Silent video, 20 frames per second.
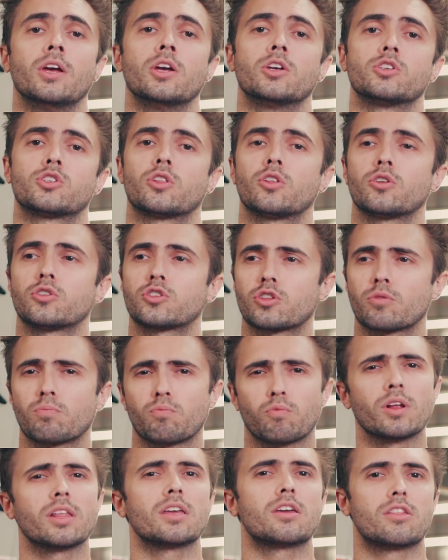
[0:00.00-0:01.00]
So there's
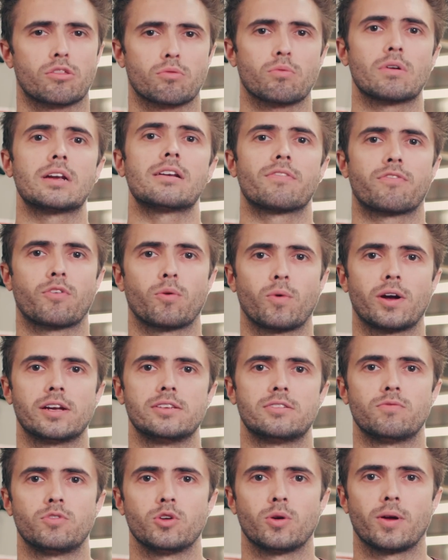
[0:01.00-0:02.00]
really 3 different
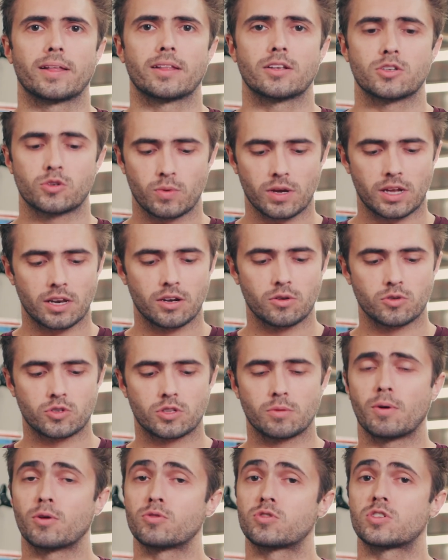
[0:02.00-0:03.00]
ways of doing this. We can use
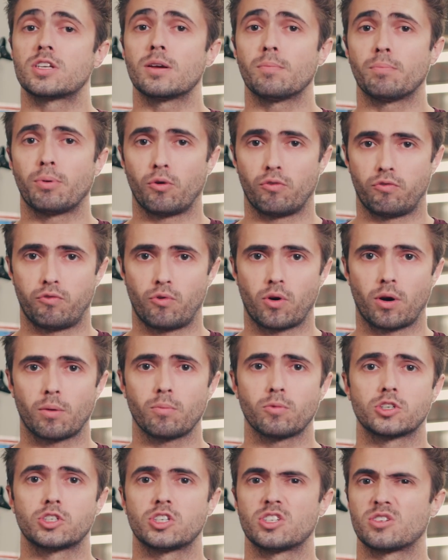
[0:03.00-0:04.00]
the most simple
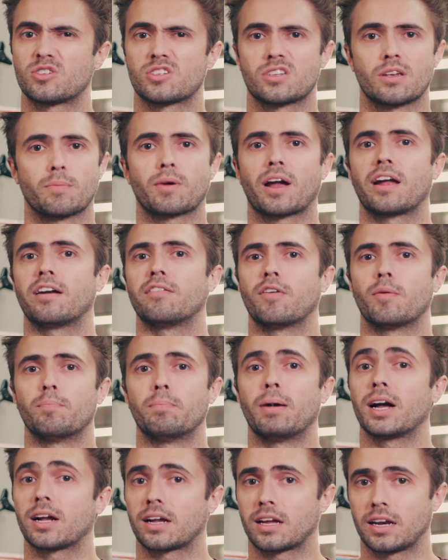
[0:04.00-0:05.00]
form, which is some kind of a
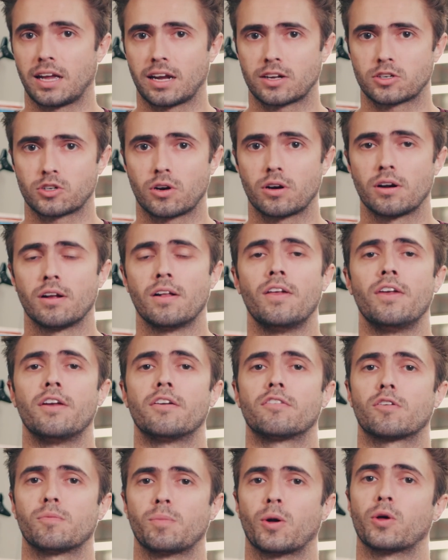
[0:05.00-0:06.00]
butt connector
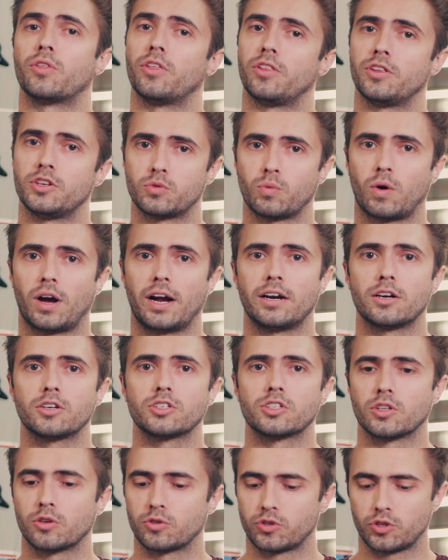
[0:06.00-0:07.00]
for both of these
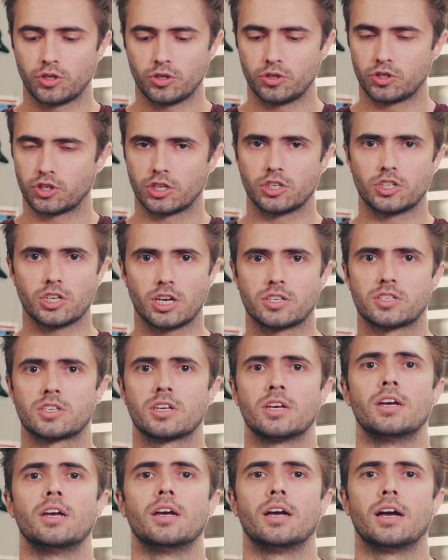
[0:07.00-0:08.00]
wires, and those are usually just,
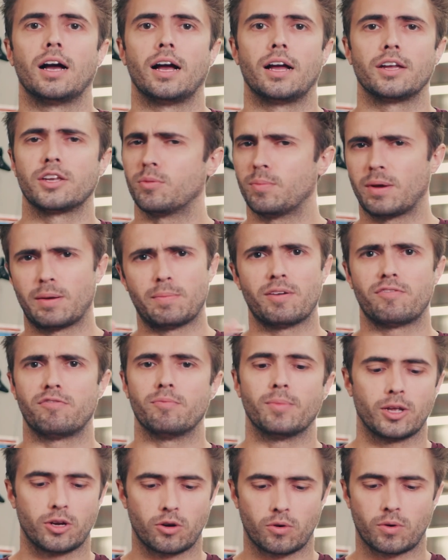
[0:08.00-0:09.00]
you may be
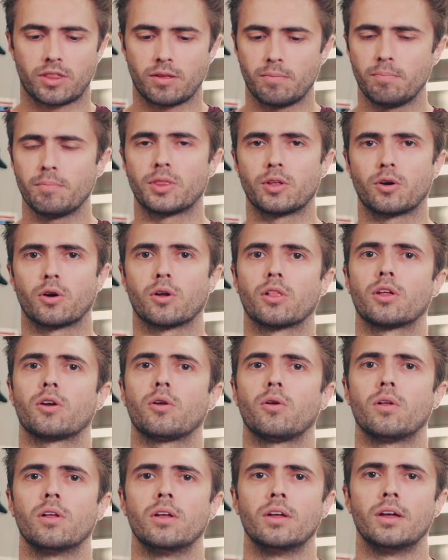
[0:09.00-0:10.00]
familiar with them, but they're a
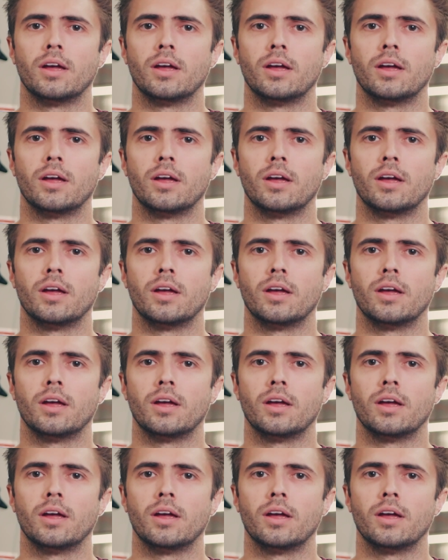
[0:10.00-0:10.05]
little